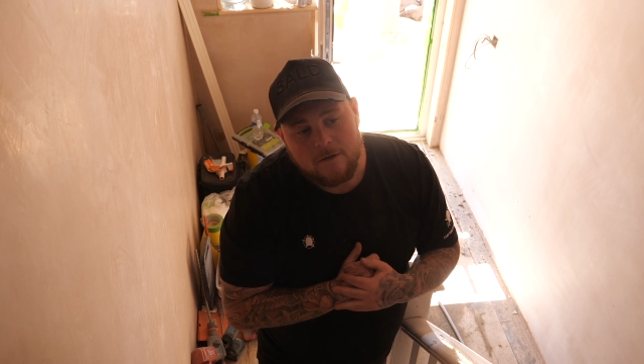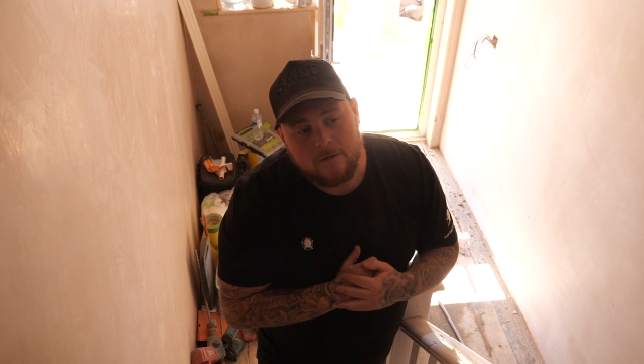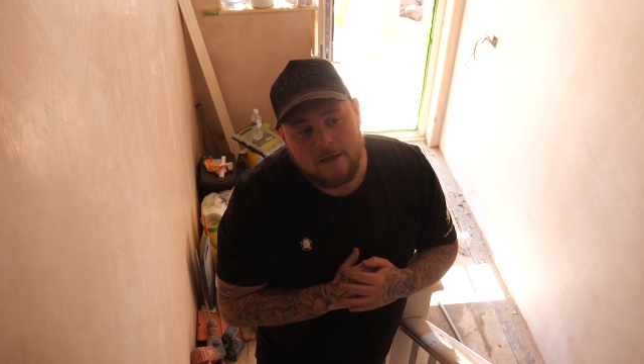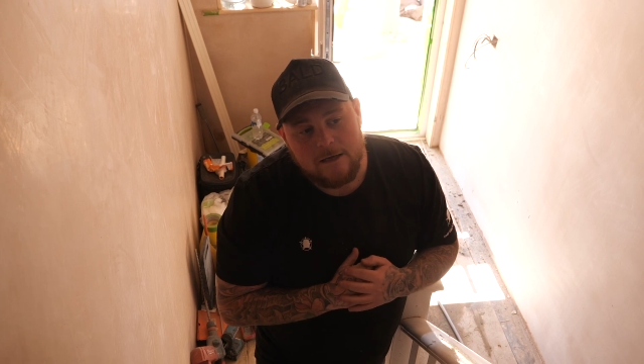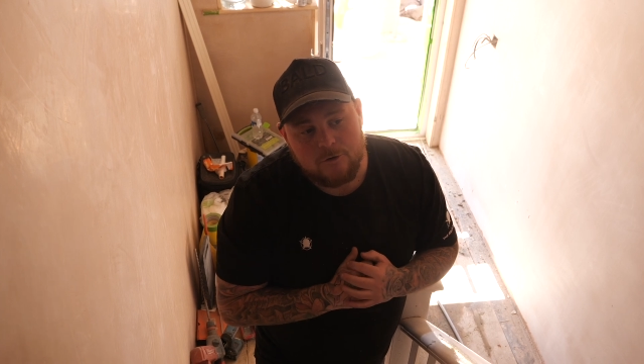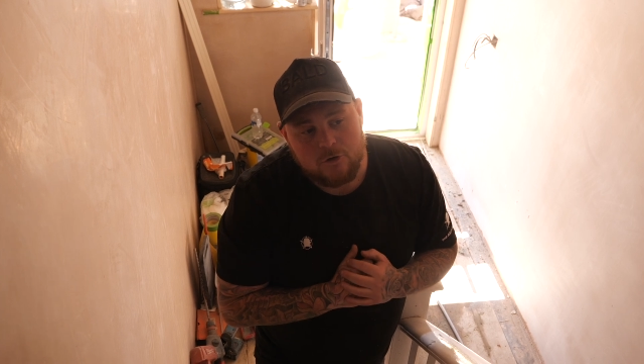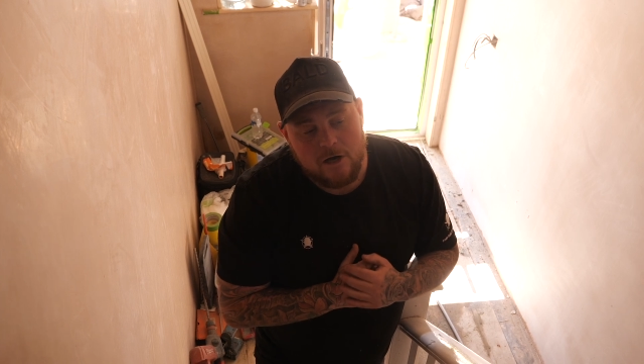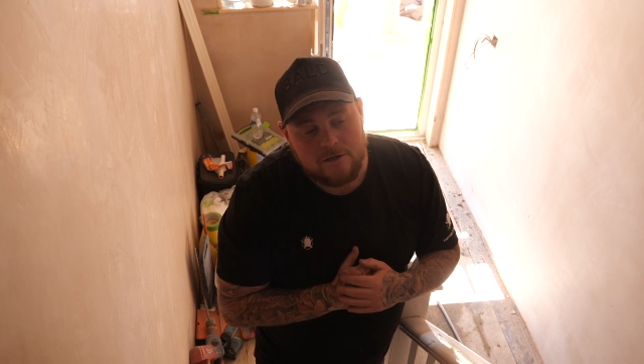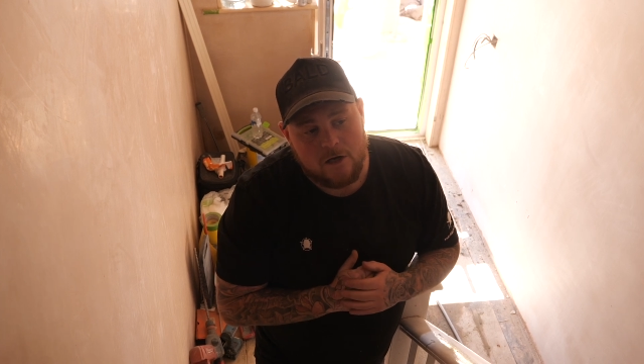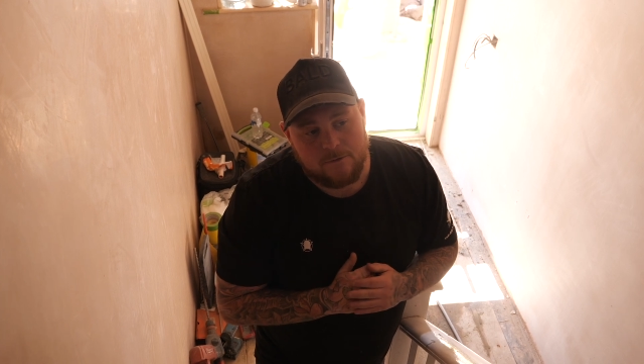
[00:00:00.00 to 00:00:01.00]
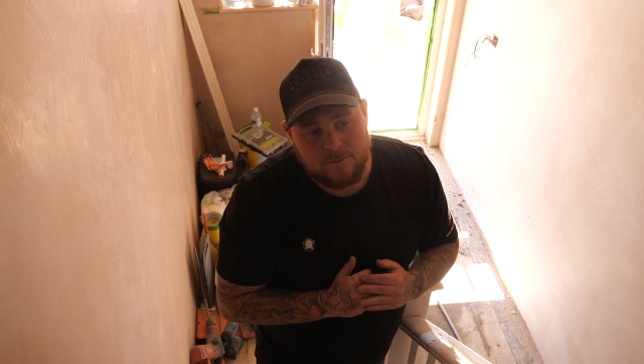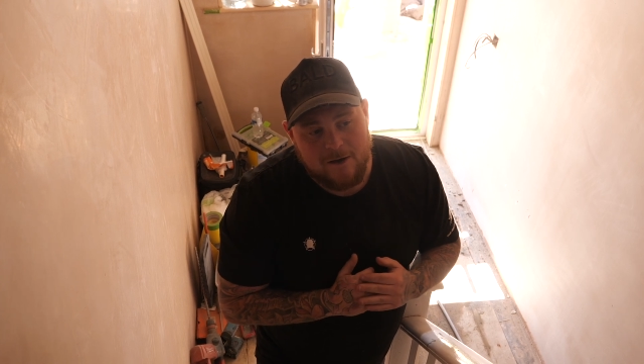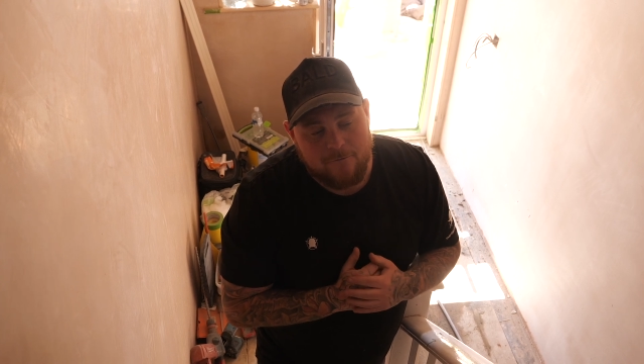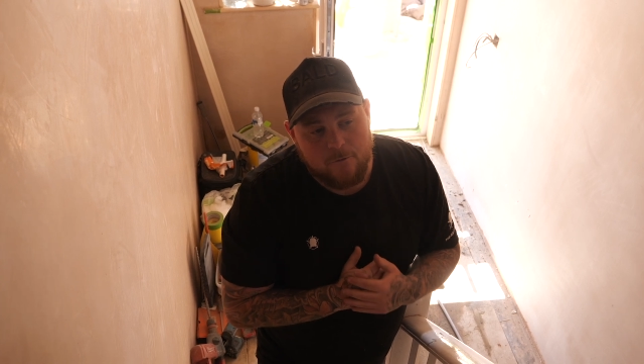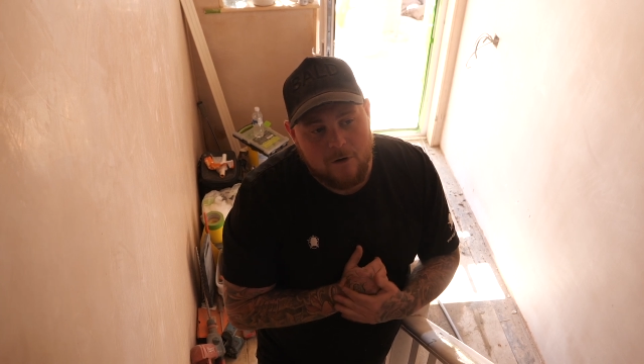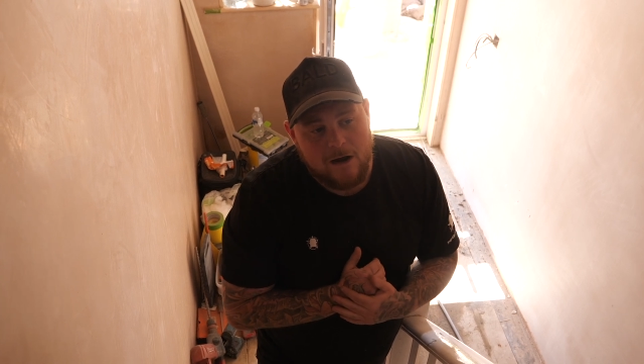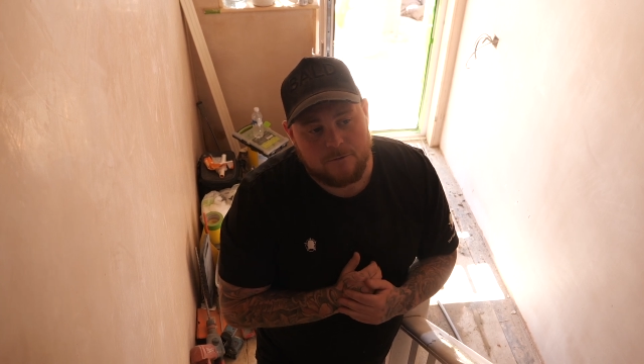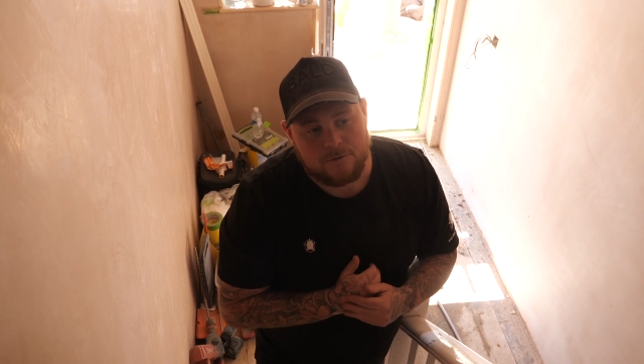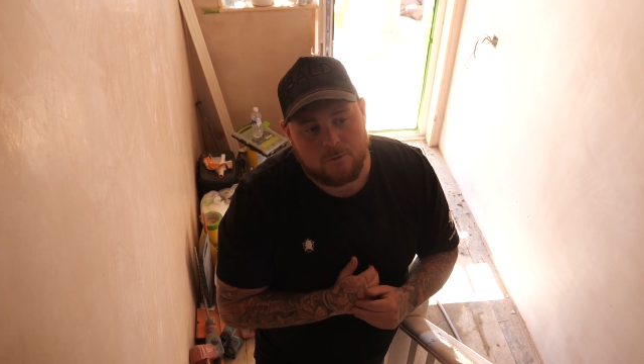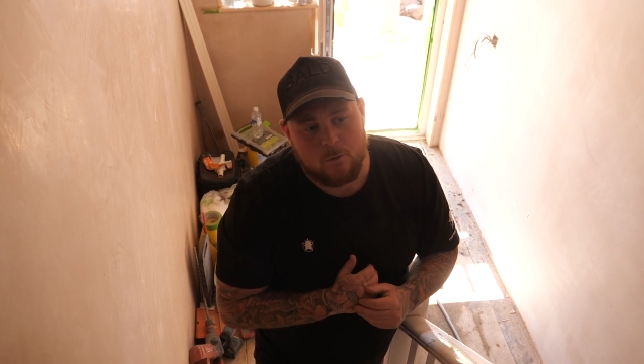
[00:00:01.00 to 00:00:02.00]
The drying time is about 4
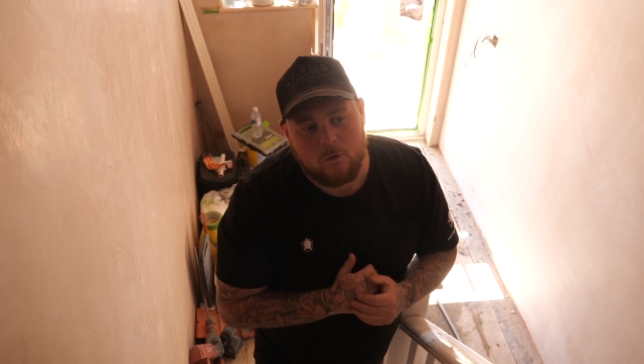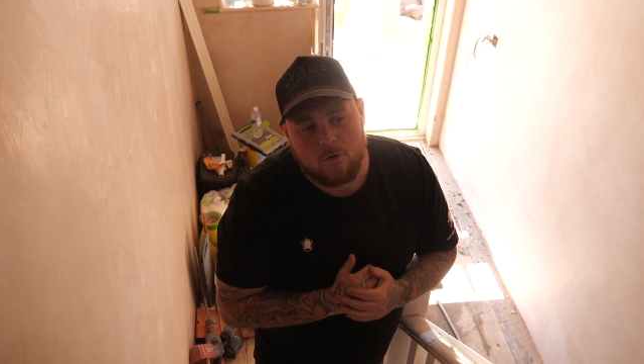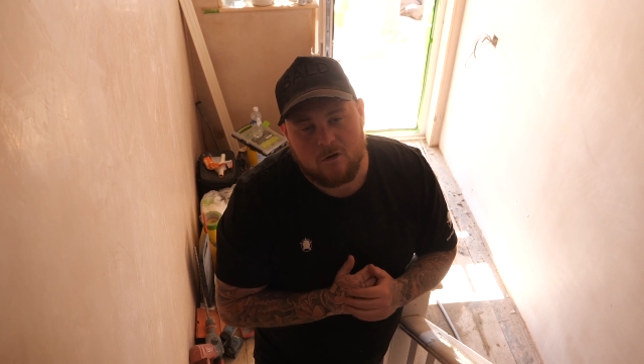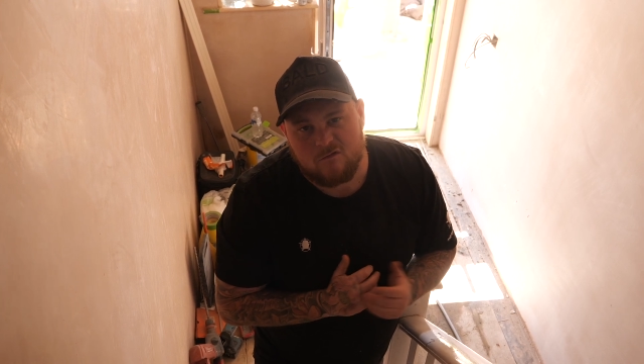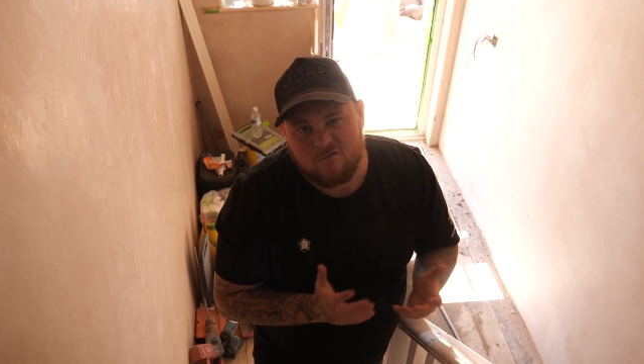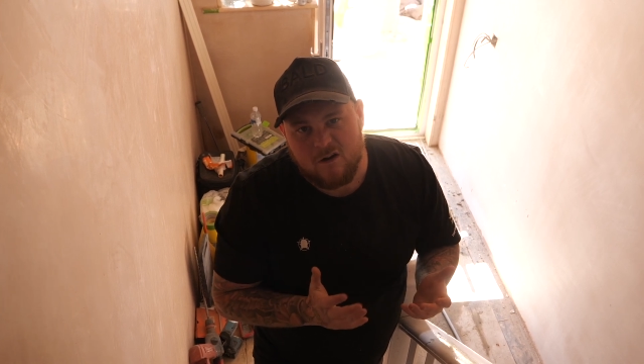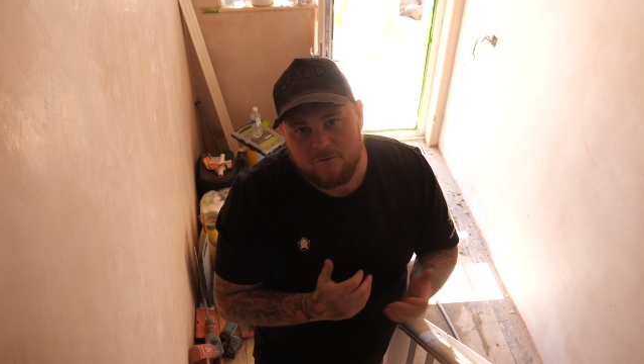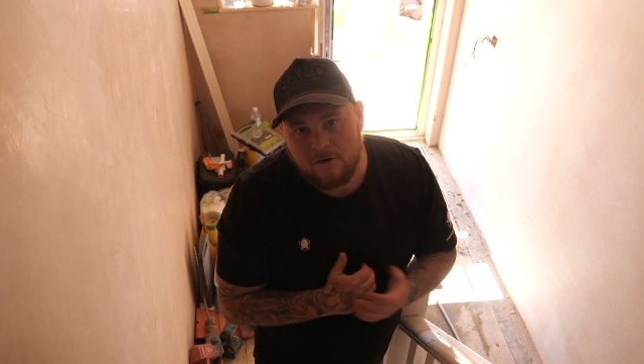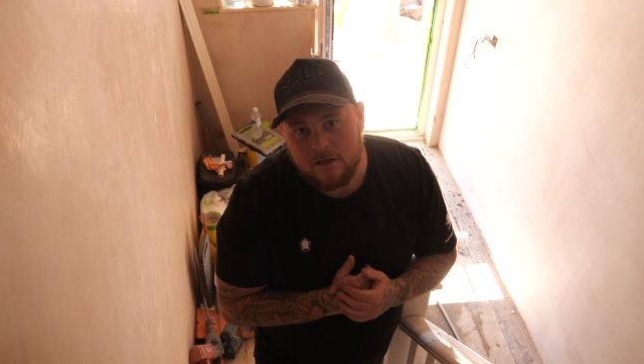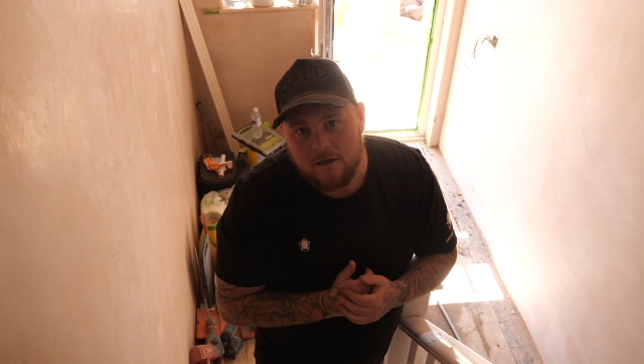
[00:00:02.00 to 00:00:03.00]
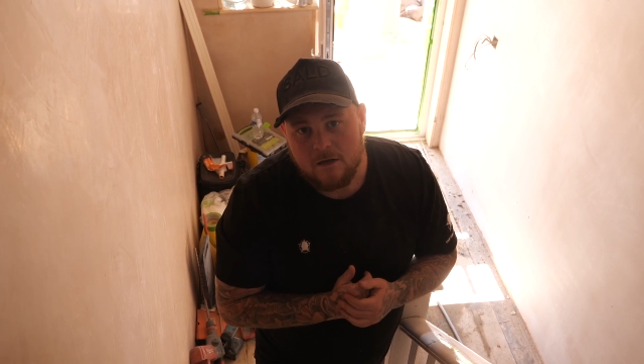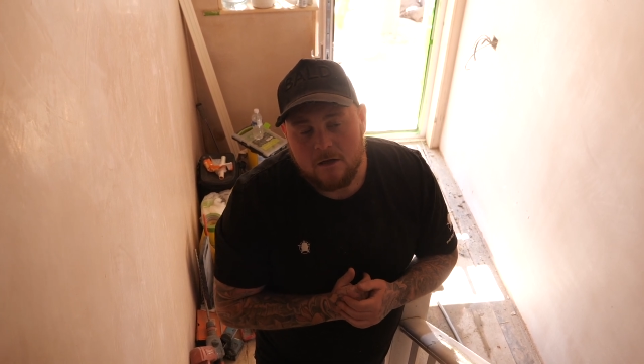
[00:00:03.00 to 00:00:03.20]
hours to walk on, roughly.